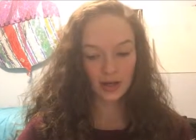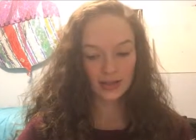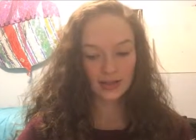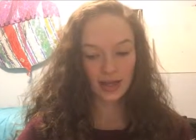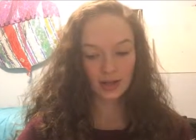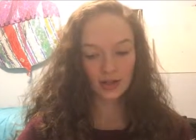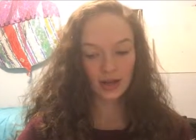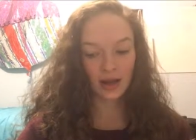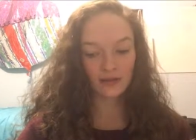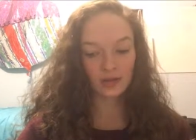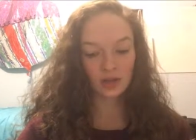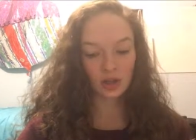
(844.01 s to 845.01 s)
transaction and
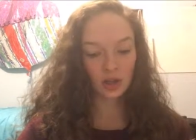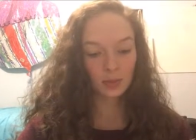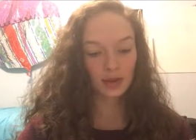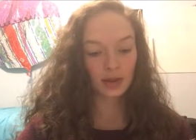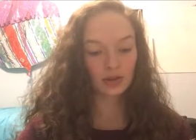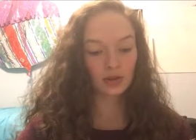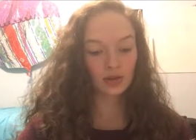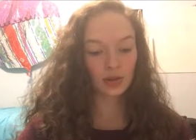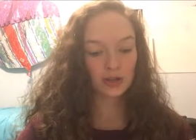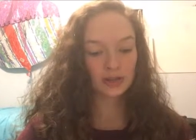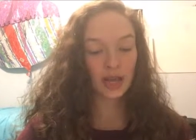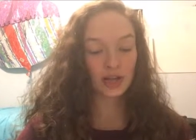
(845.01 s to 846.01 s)
have determined that the
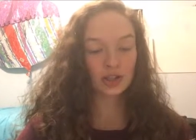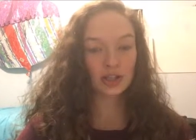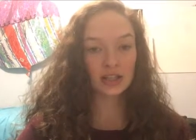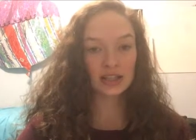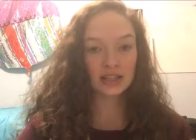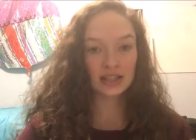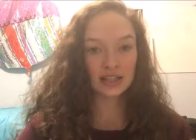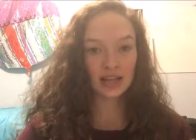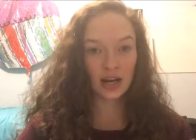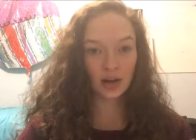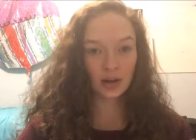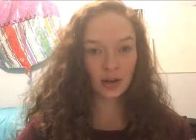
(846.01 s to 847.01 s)
transaction is
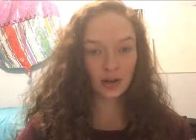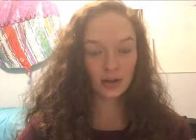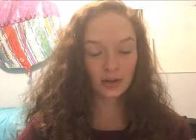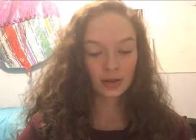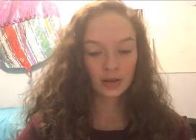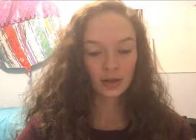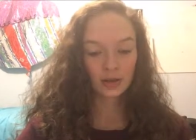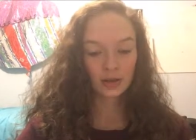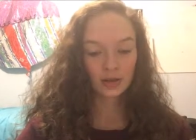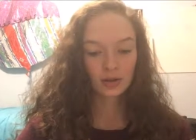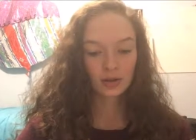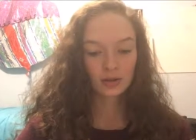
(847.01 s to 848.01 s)
in error.
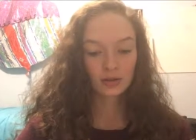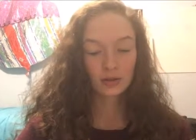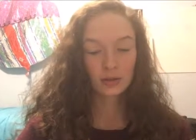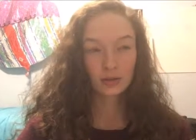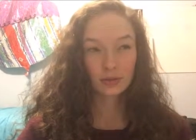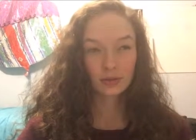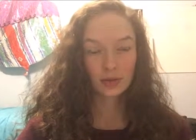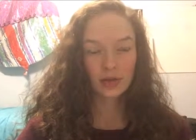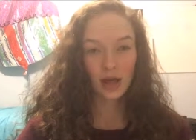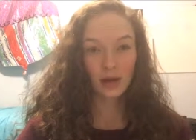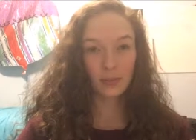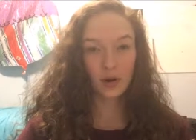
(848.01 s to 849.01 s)

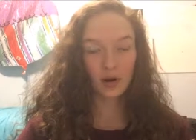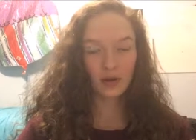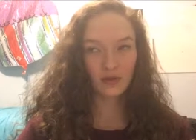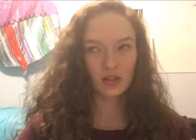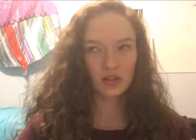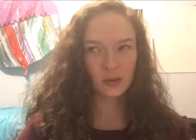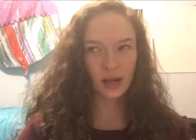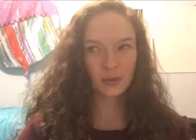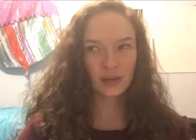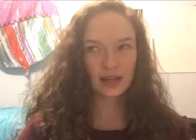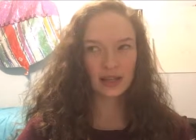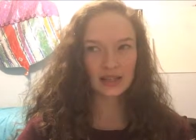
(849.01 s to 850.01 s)
Which that part confused me.
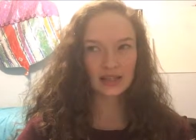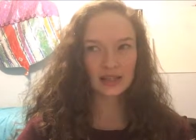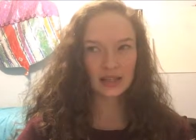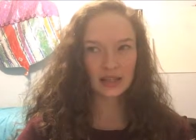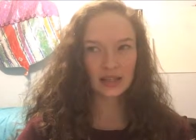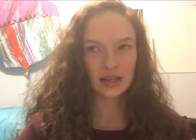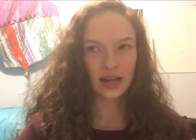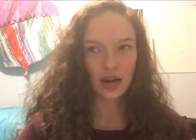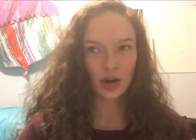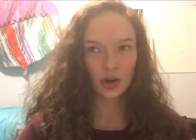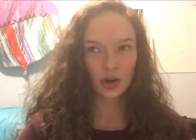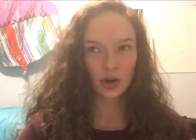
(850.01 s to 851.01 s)
I'm like, is in
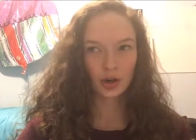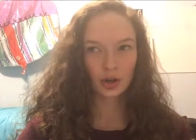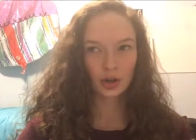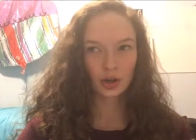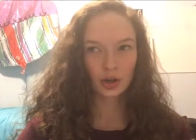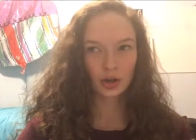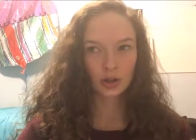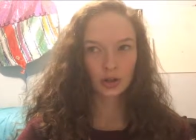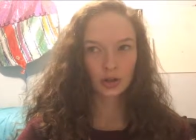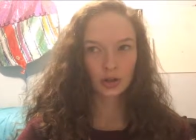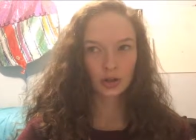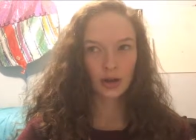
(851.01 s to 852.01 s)
error.
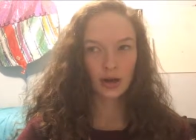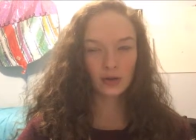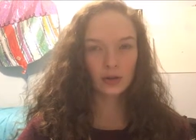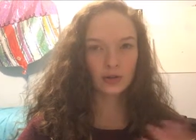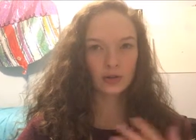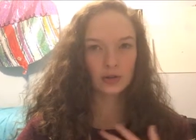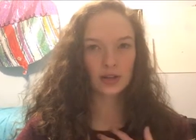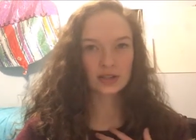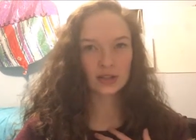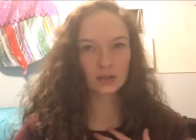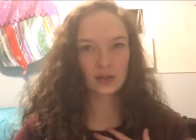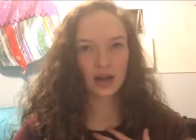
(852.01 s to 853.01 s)
I don't know if they're trying
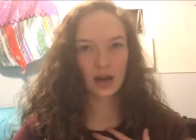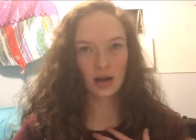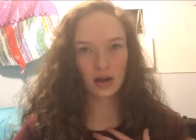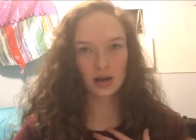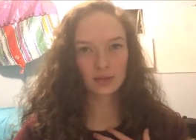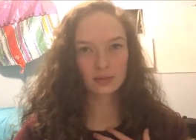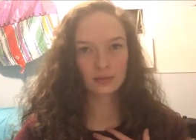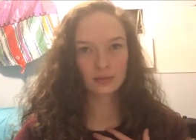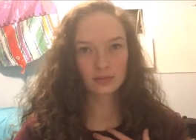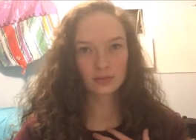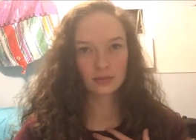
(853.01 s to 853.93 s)
to tell me that I'm